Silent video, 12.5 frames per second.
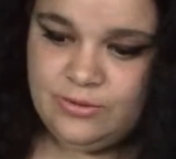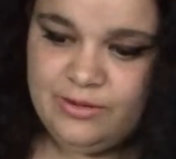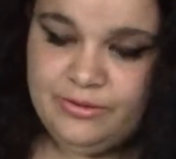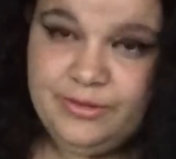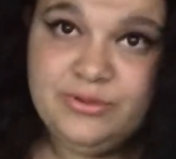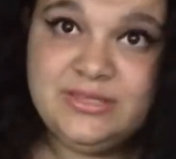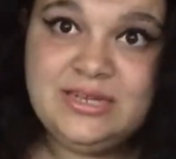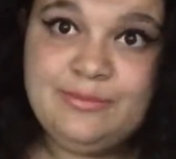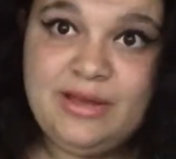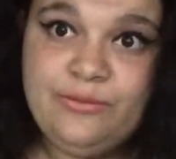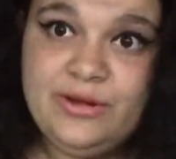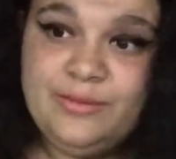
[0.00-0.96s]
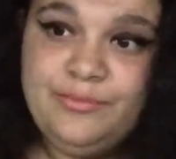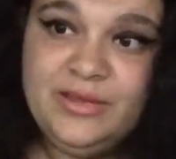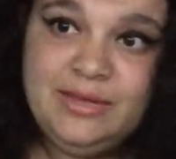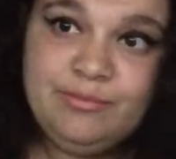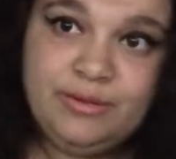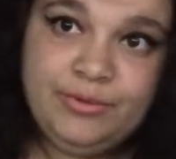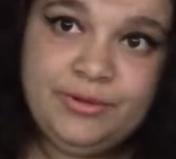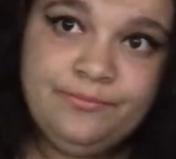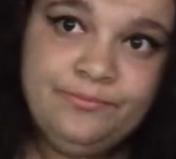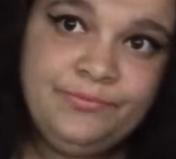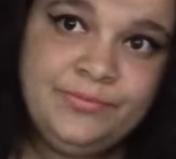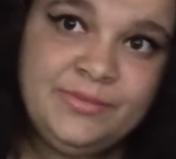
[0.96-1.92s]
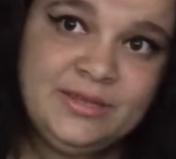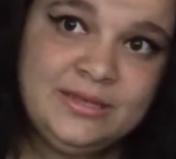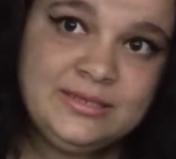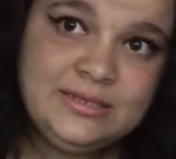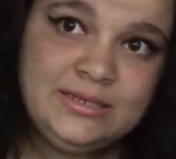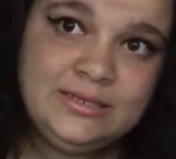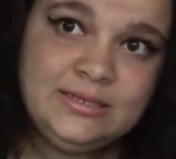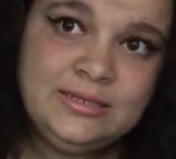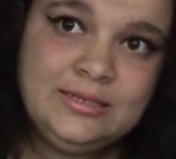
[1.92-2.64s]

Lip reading: Wow, he wants to come out when I pick him up. See?